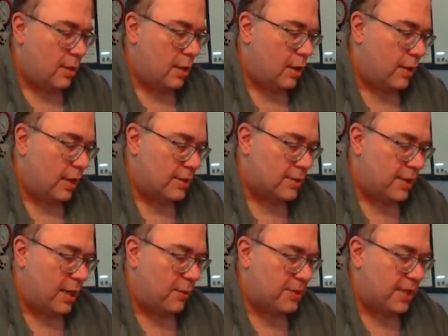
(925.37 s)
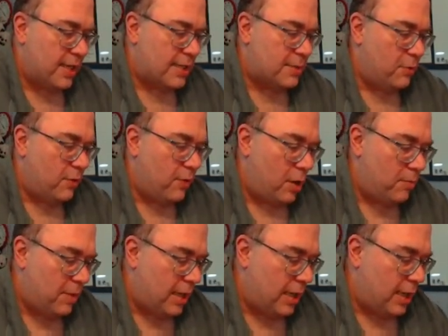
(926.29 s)
All right, so that was its move
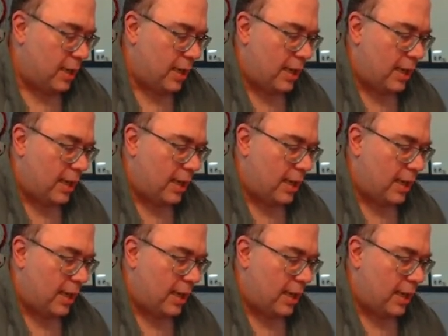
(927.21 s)
on me.